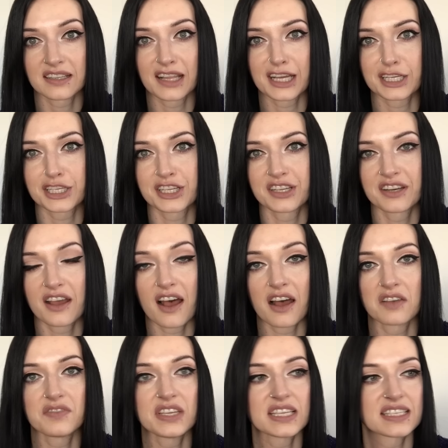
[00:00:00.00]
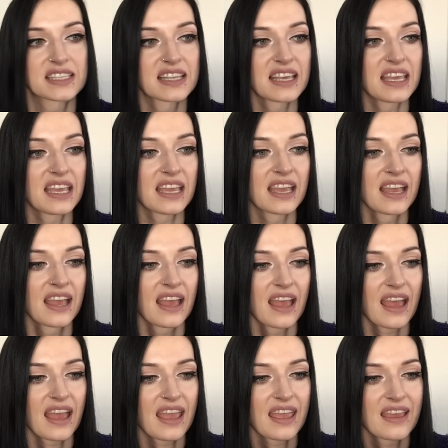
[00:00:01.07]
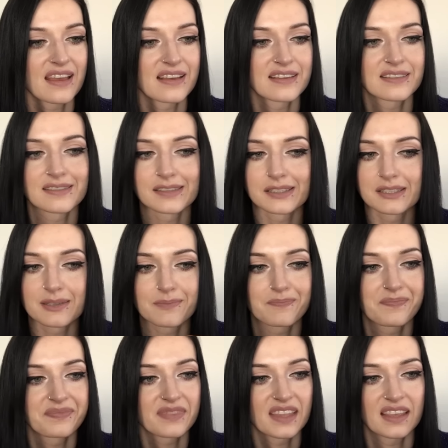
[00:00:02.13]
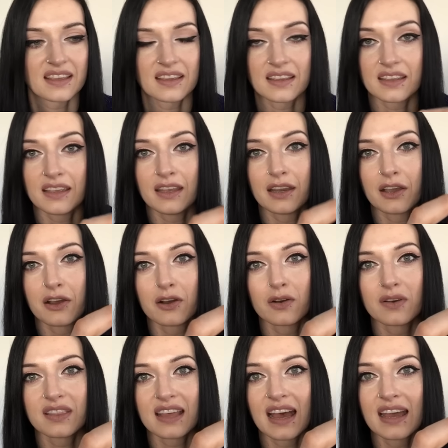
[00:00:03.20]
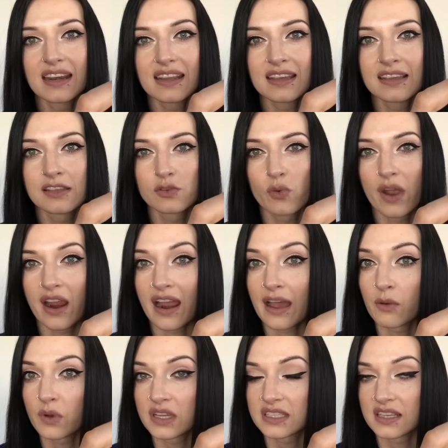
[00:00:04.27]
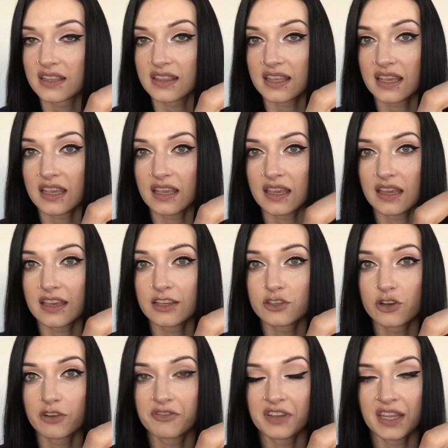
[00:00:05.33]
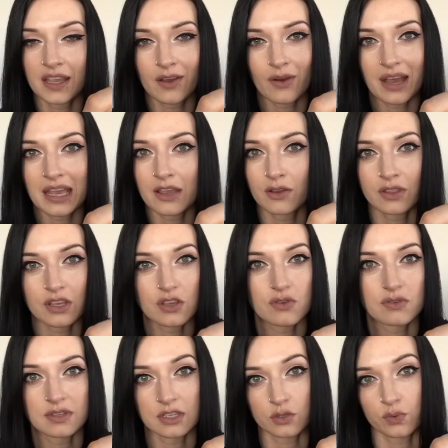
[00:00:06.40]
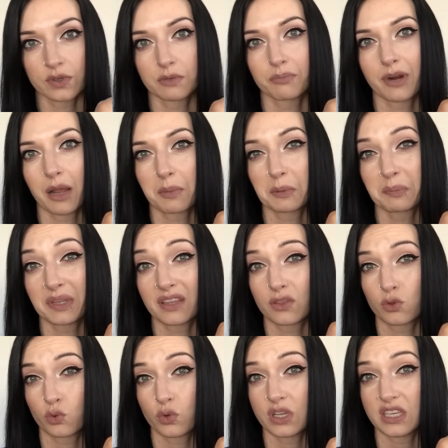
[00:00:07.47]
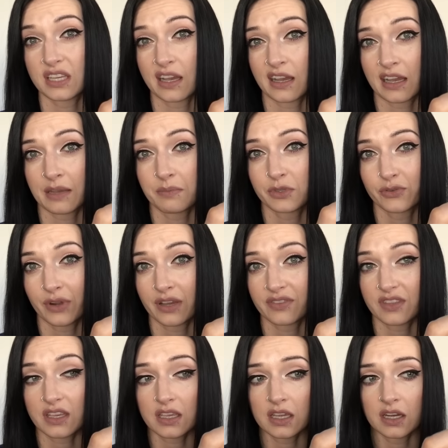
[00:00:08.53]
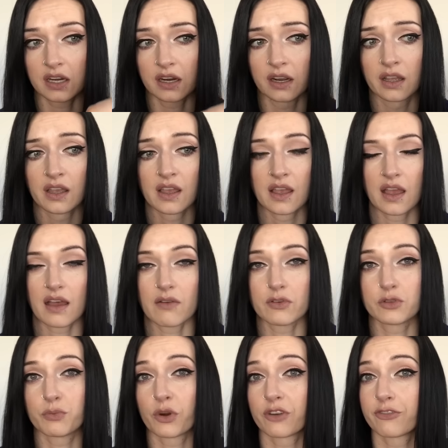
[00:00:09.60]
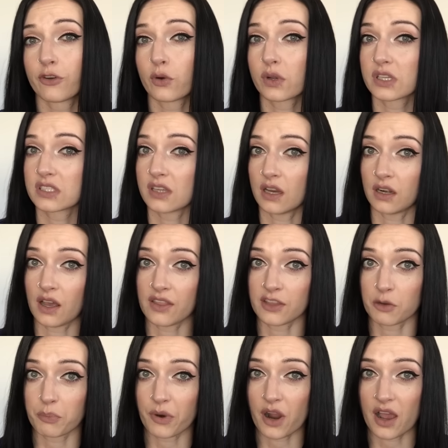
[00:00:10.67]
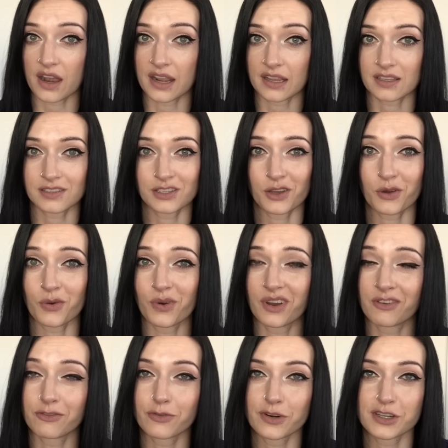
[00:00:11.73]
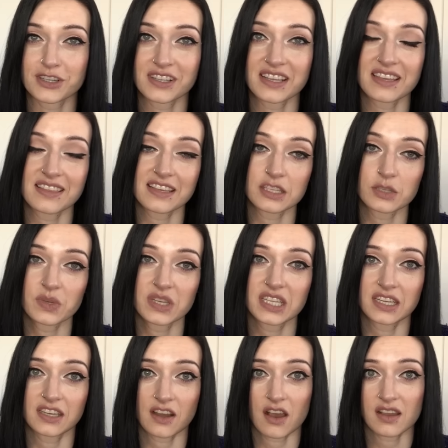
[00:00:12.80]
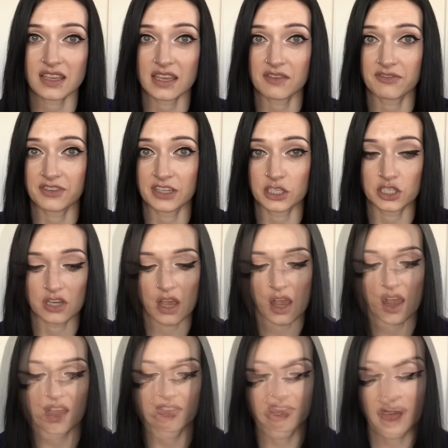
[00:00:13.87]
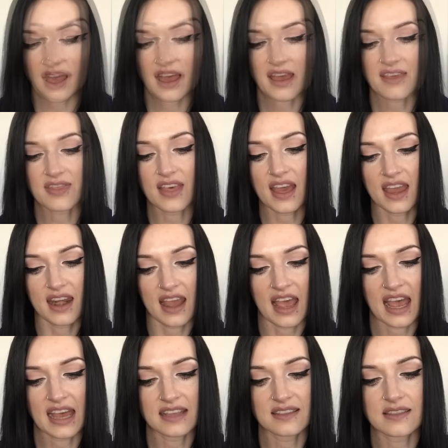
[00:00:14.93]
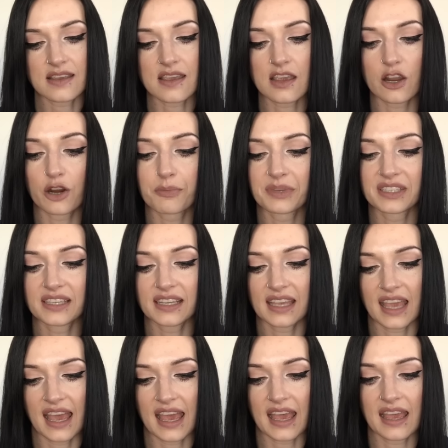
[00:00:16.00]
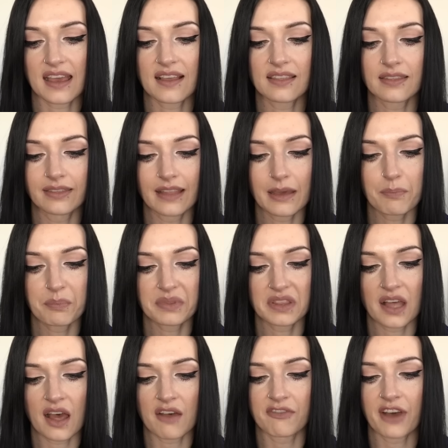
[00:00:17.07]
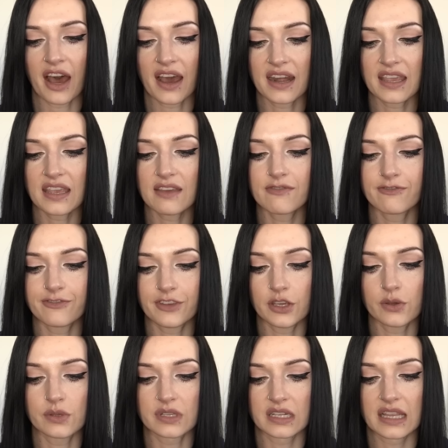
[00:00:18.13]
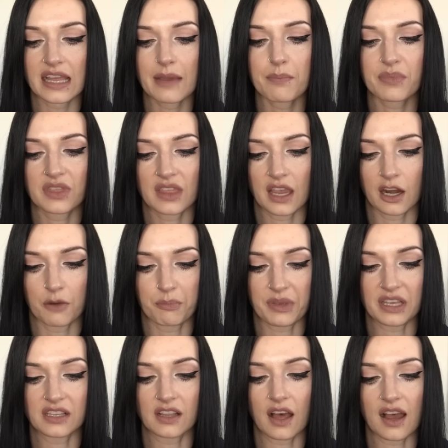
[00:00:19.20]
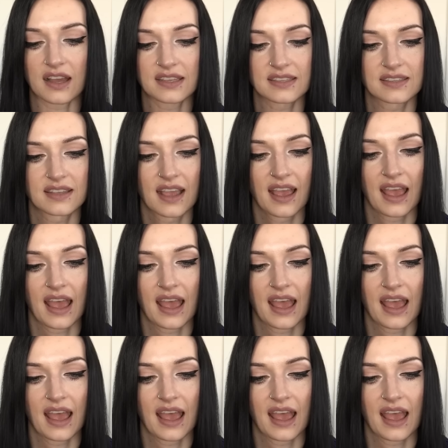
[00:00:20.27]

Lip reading: collection, obviously, and you know, that is where I was at the intro video. I only used this one probably 3 times throughout the year. I was more focused on other products, so unfortunately this one did not get finished off. I then had the Urban Decay Lip Love Honey Infused Lip Therapy Gloss.